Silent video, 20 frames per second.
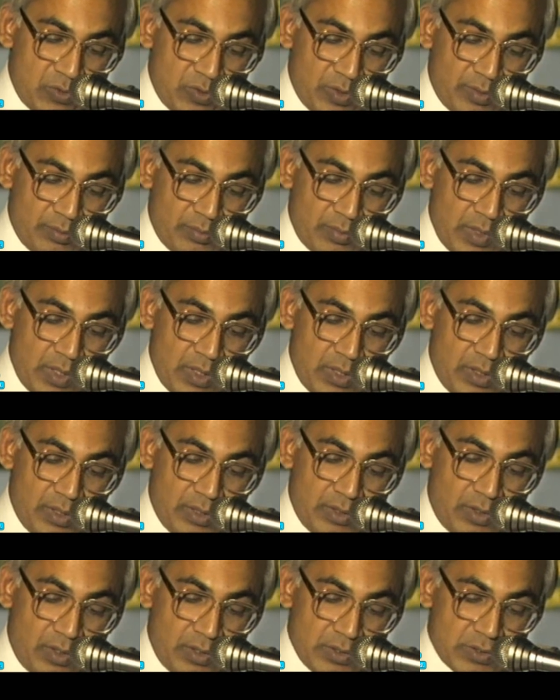He further
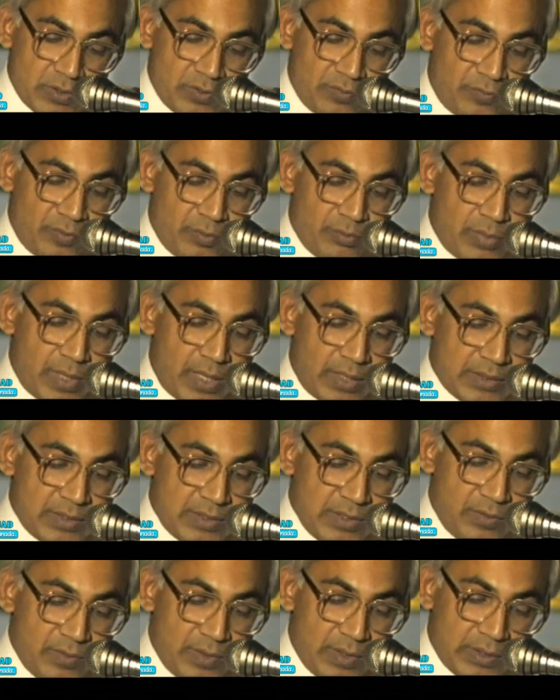states facts
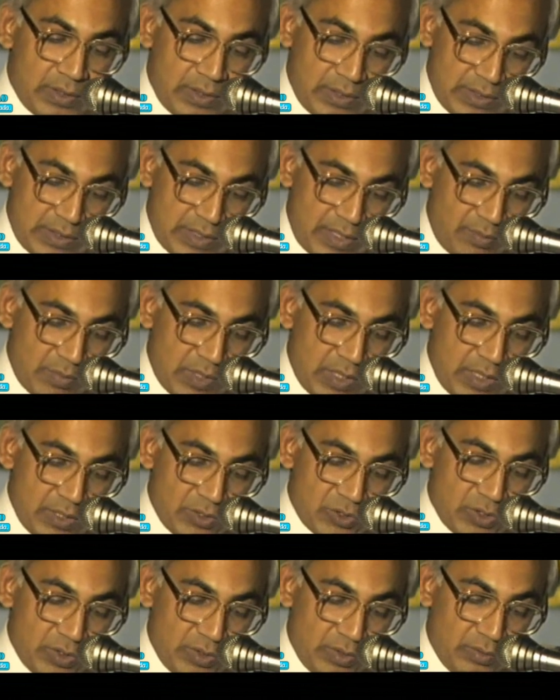and figures
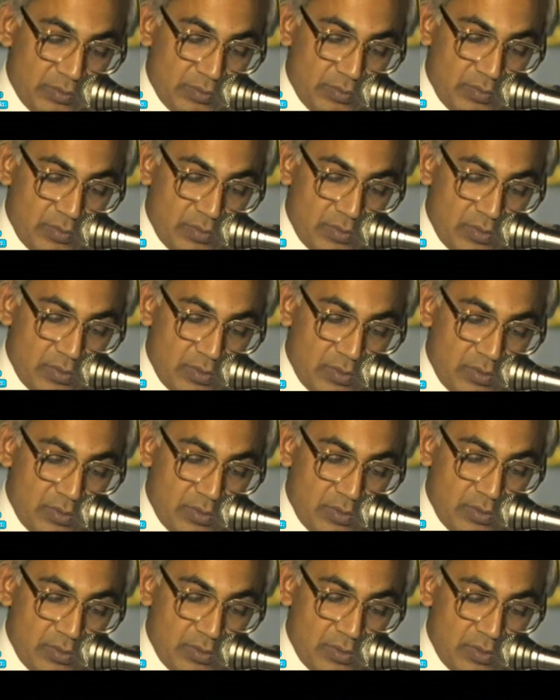pertaining to the current
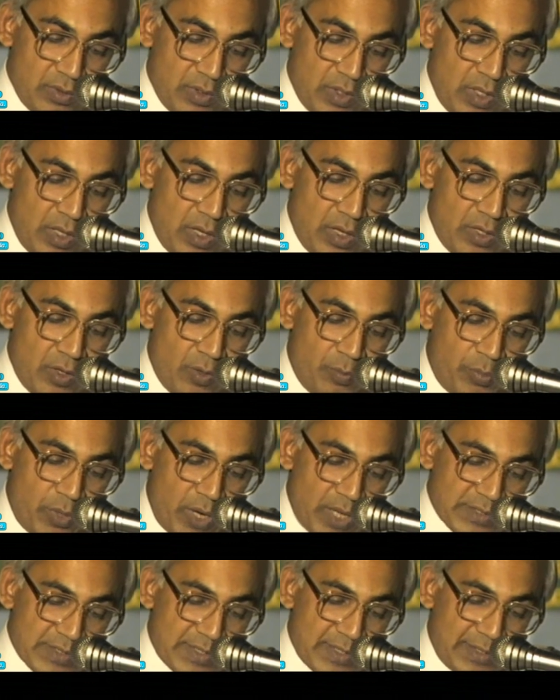sexual
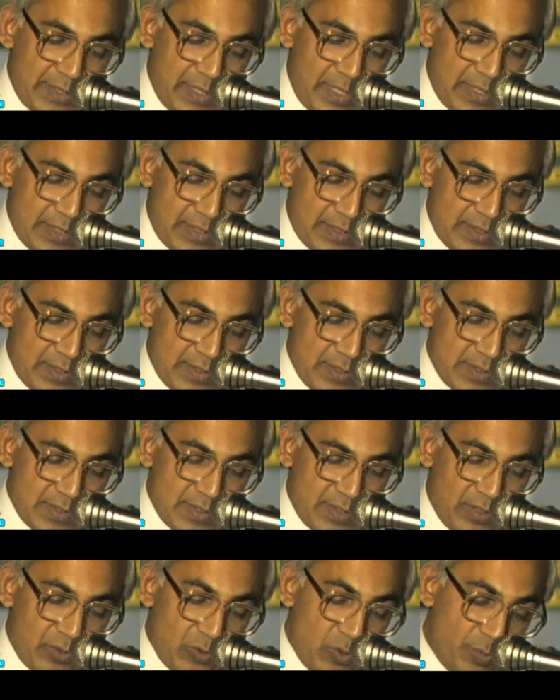promiscuity and the
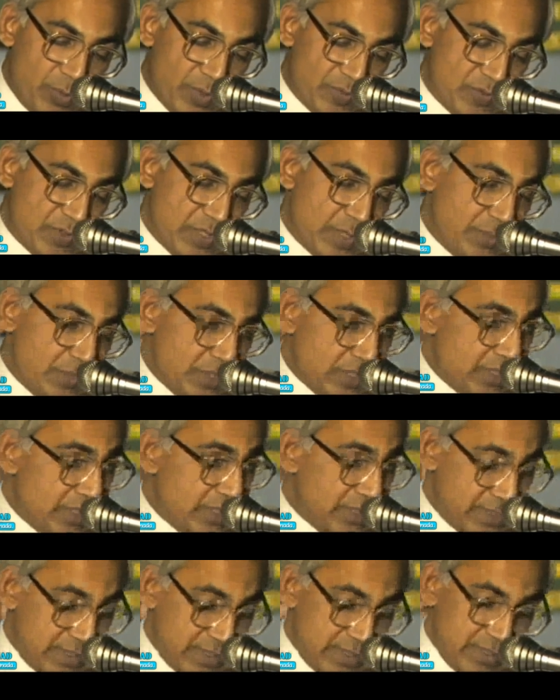health-related
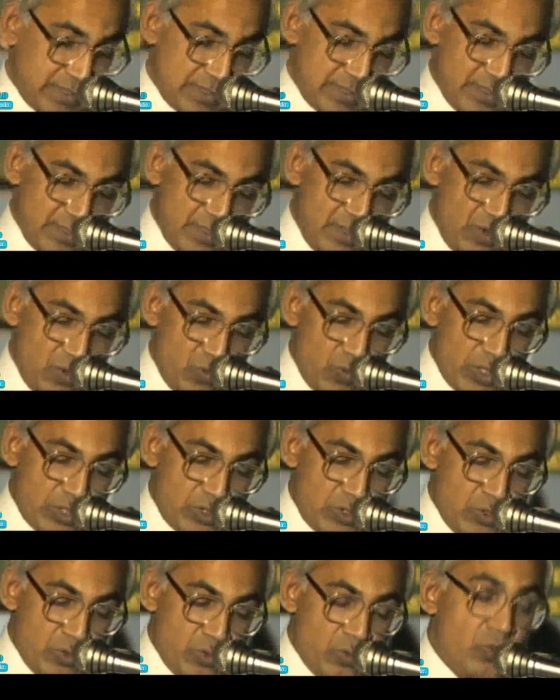problems due to this.
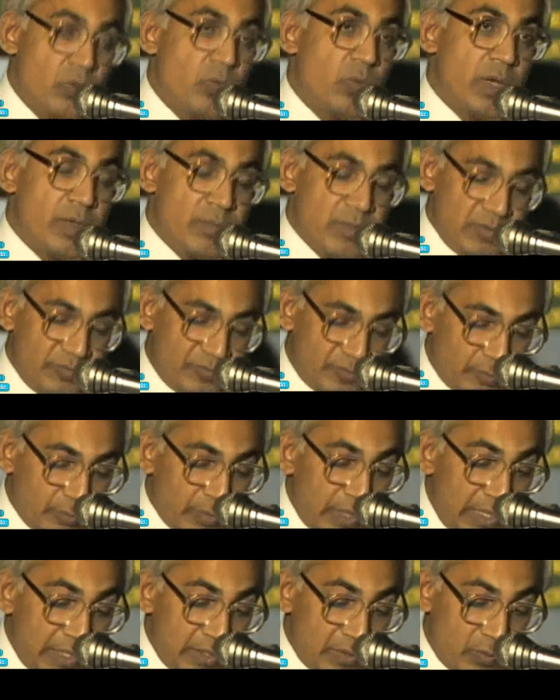
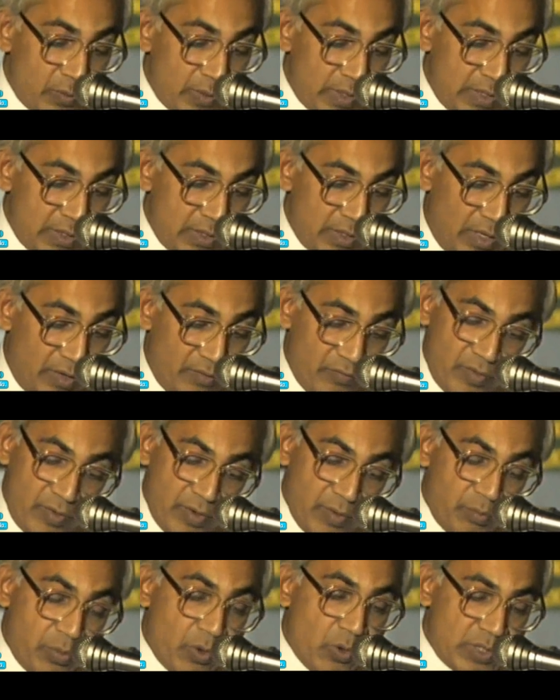What is amazing
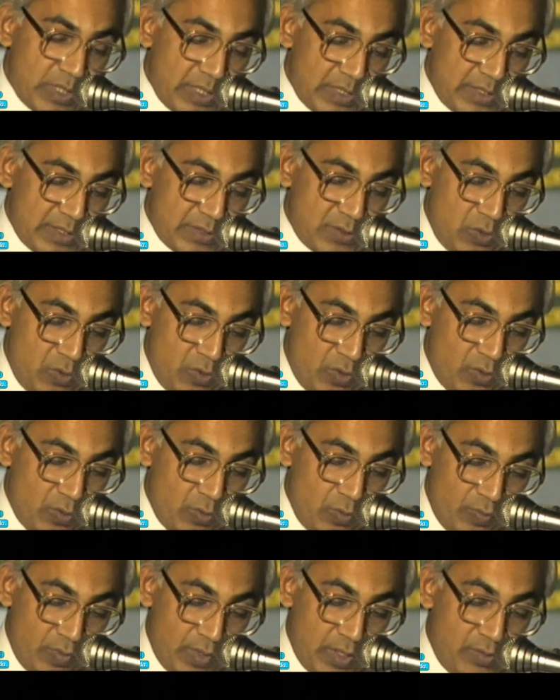is how
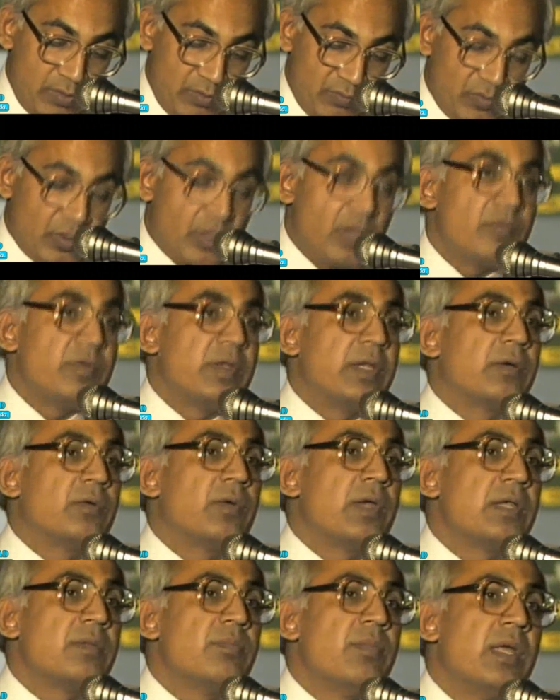this was clearly
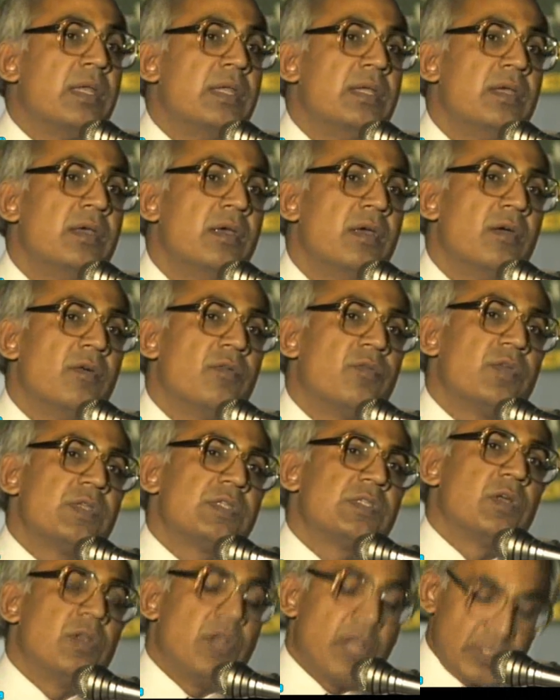stated by Prophet
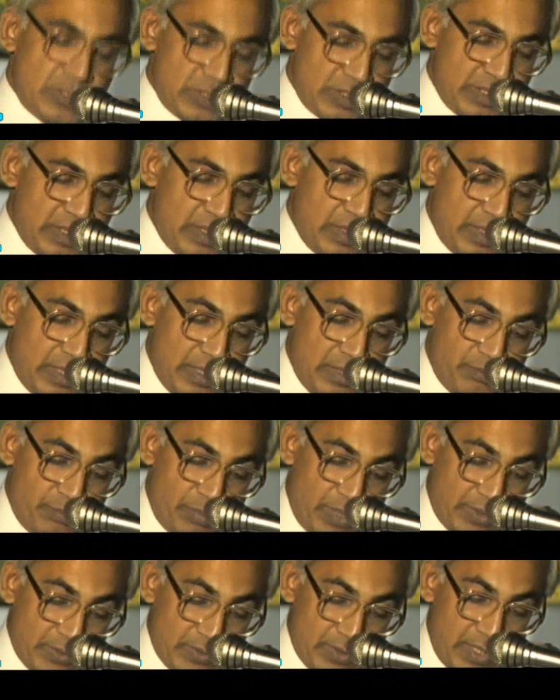Muhammad, peace be
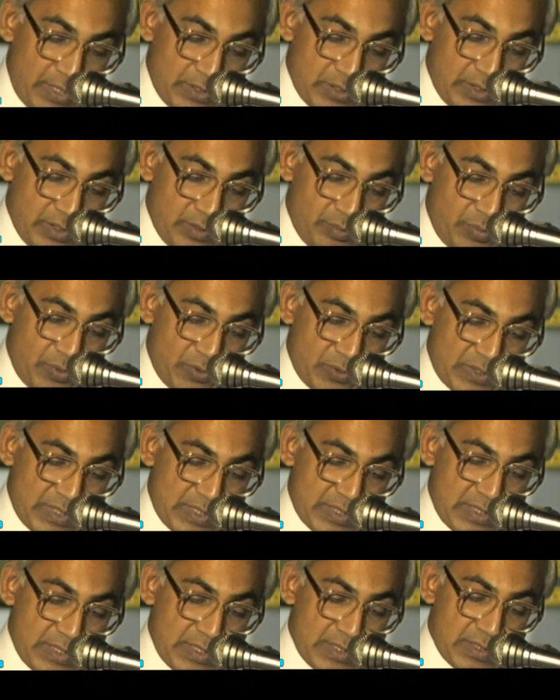upon him, long
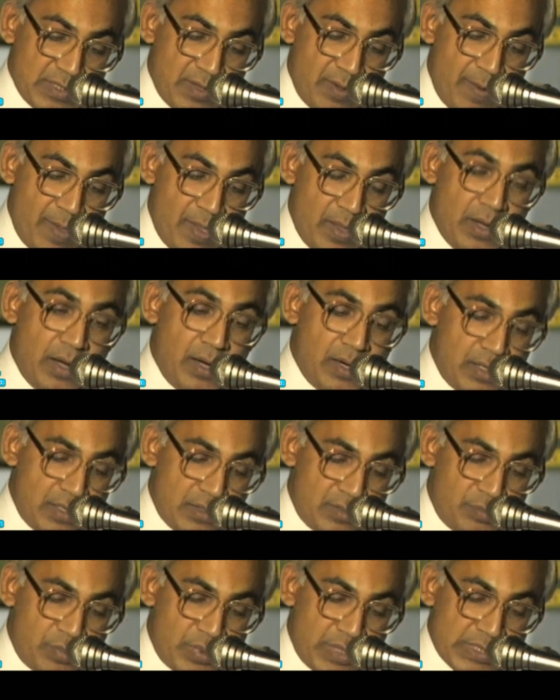before any of
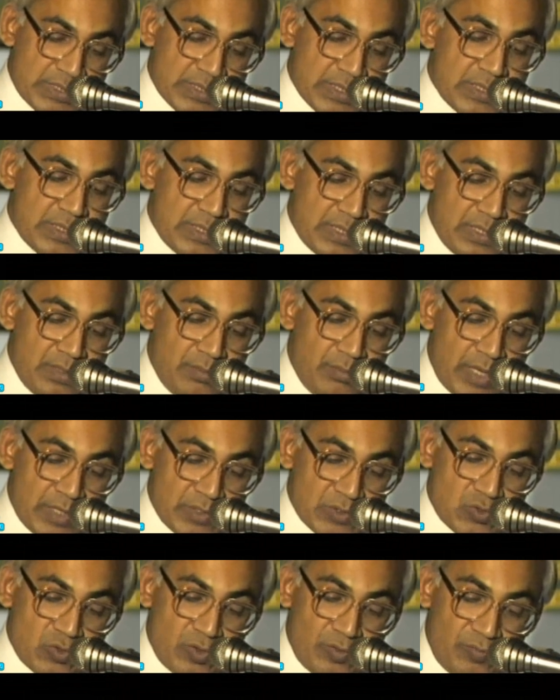these facts were
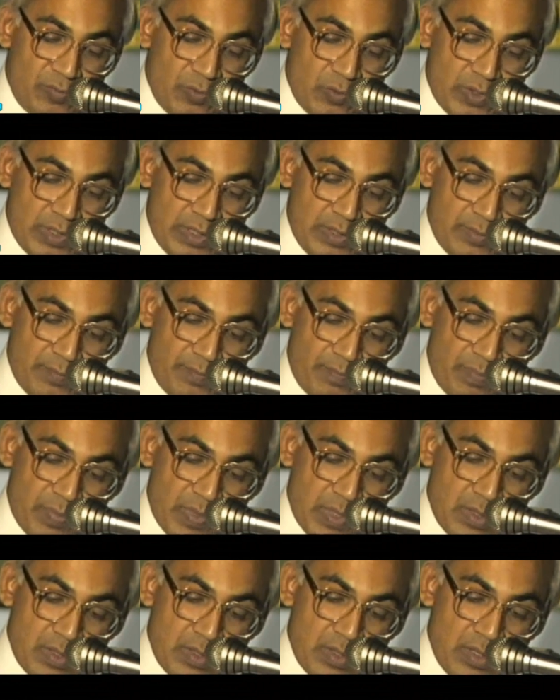known to the medical
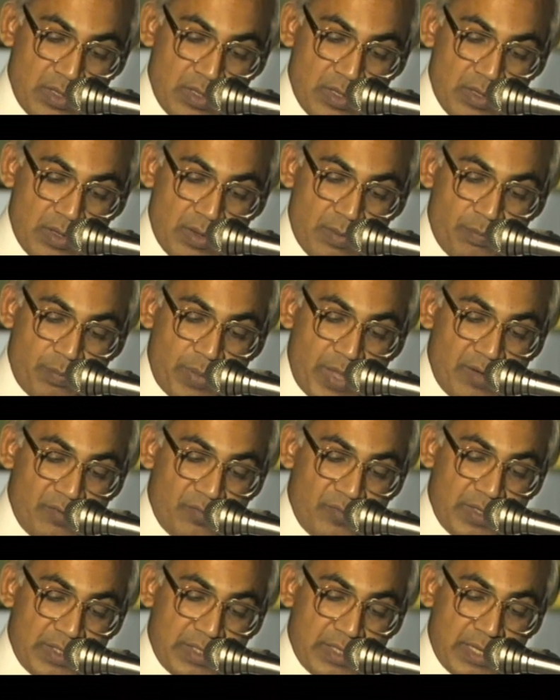world.
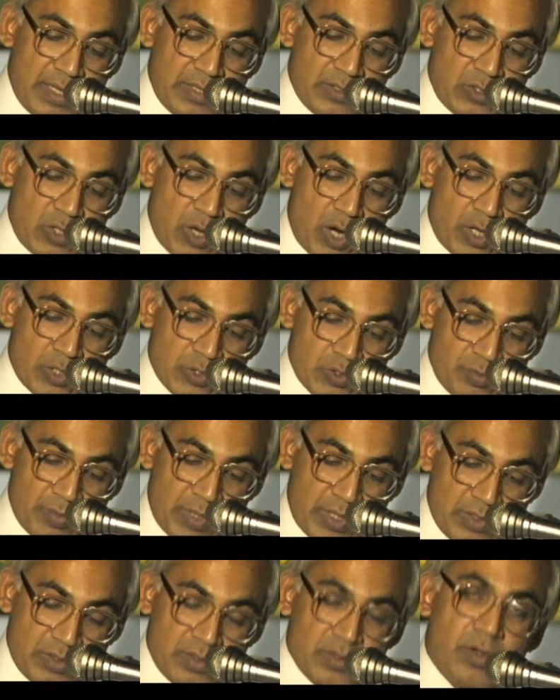Let's now
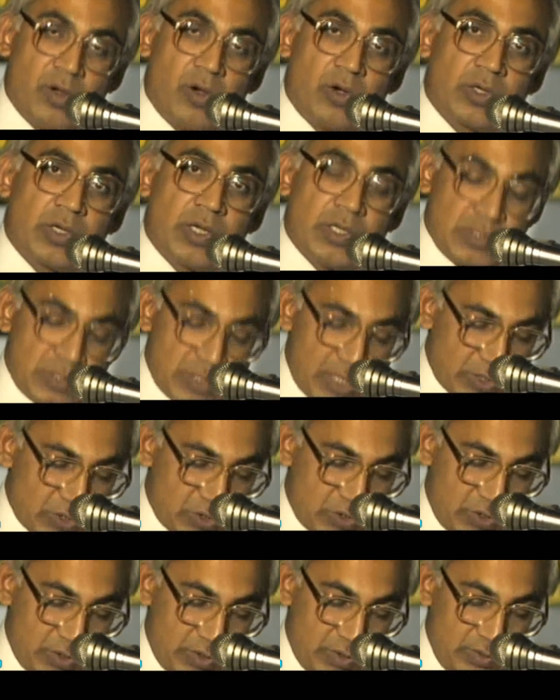listen to what
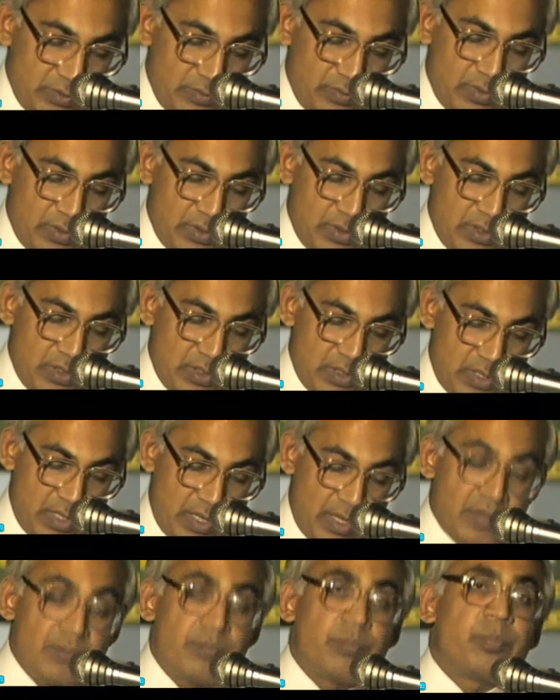Dr. T.V.N.
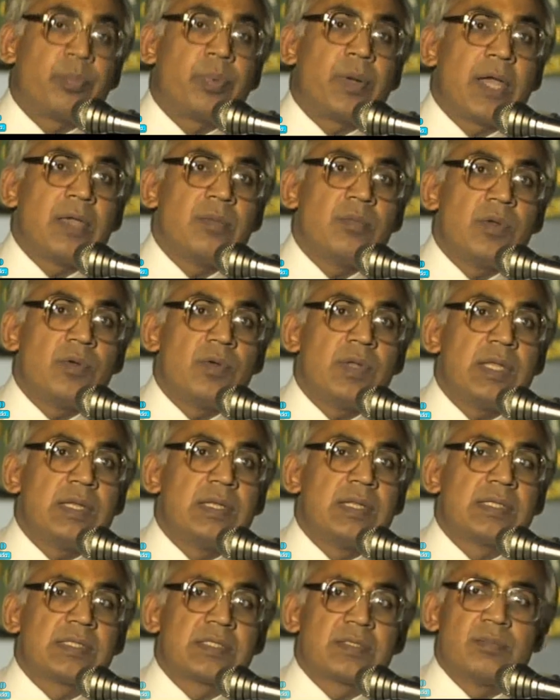Persaud has
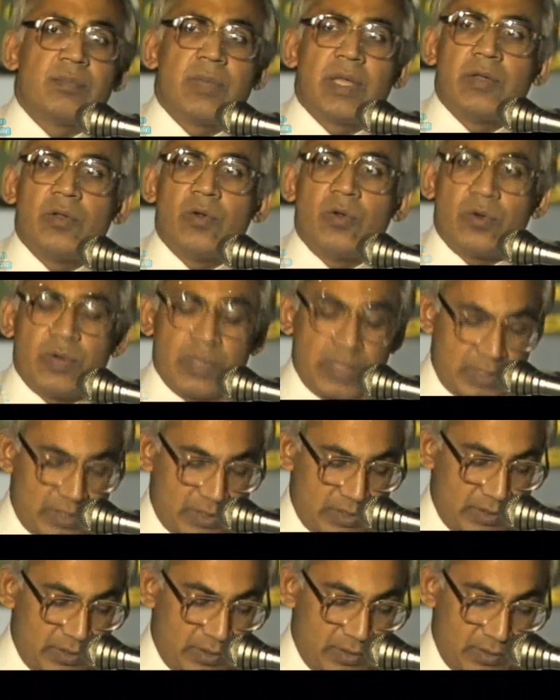to say on these
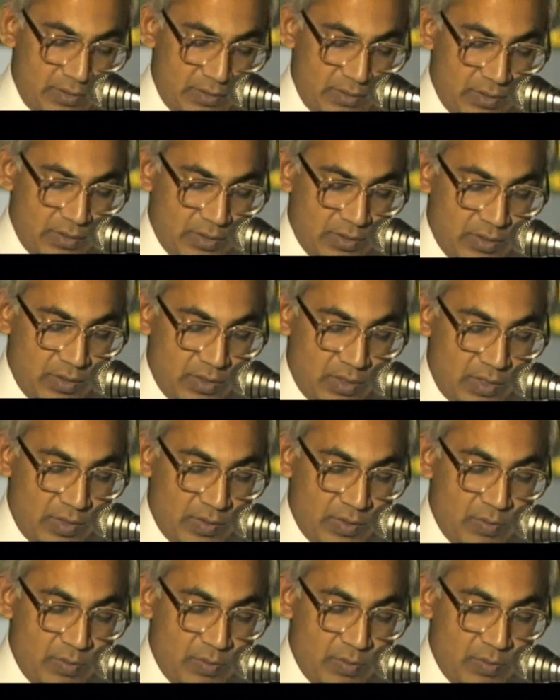amazing issues.